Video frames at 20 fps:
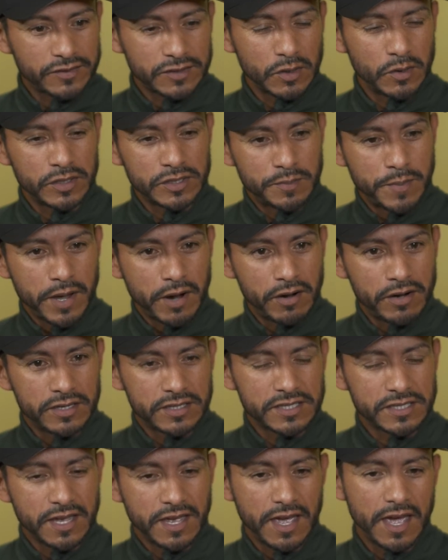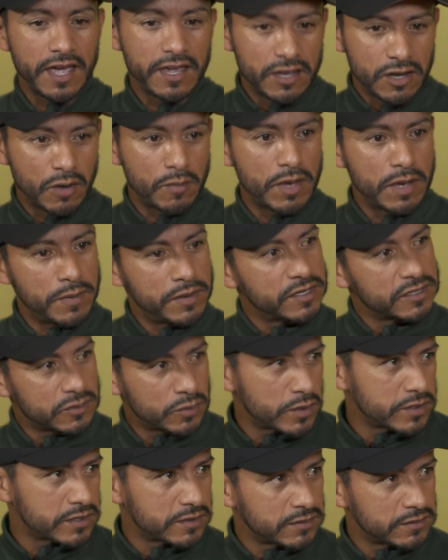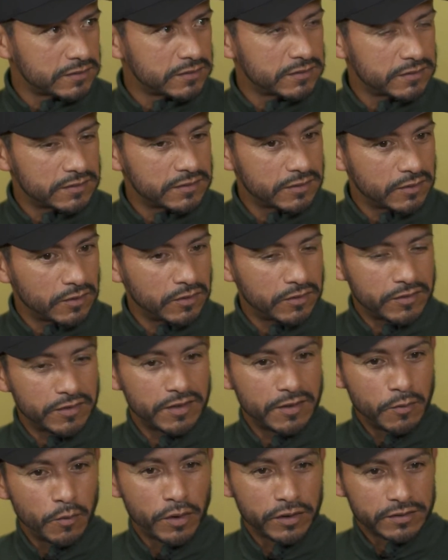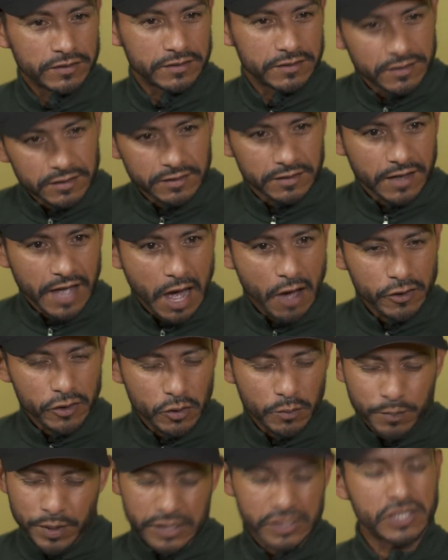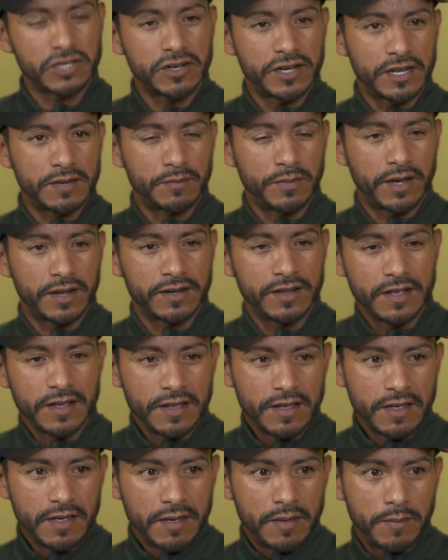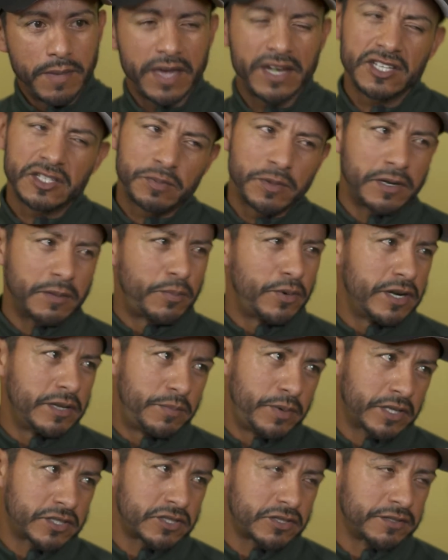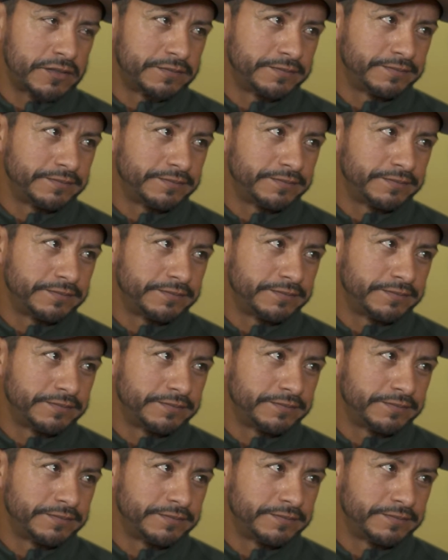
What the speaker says: So it's better to say, hey, maybe this wasn't how you pictured it, but man, it's been a pretty picture,